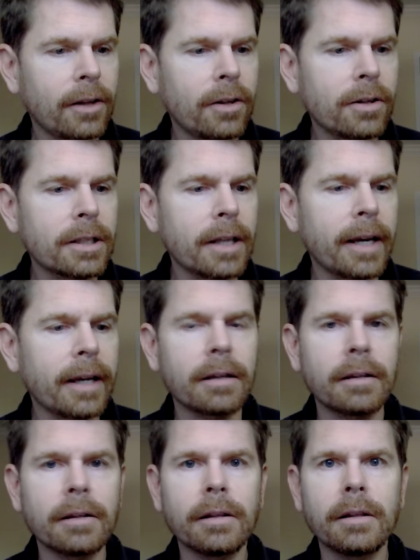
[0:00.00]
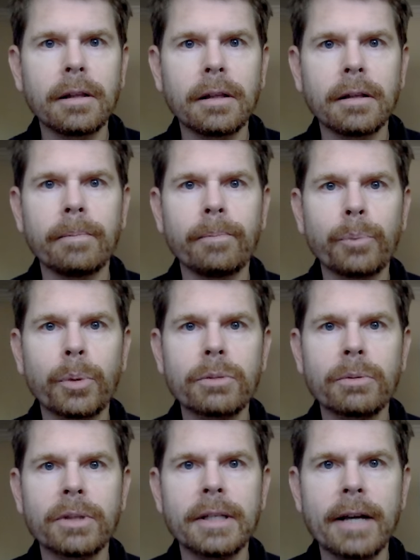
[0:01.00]
looks like the person with
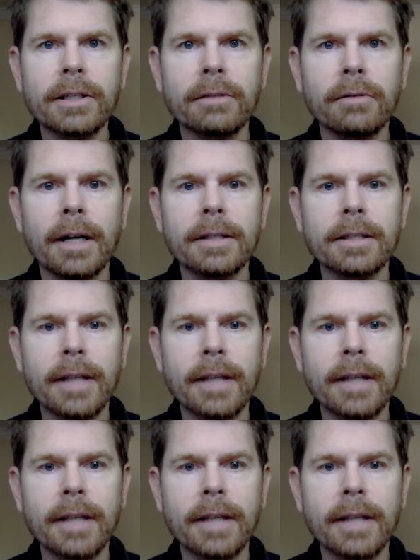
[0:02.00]
the dowsing rods is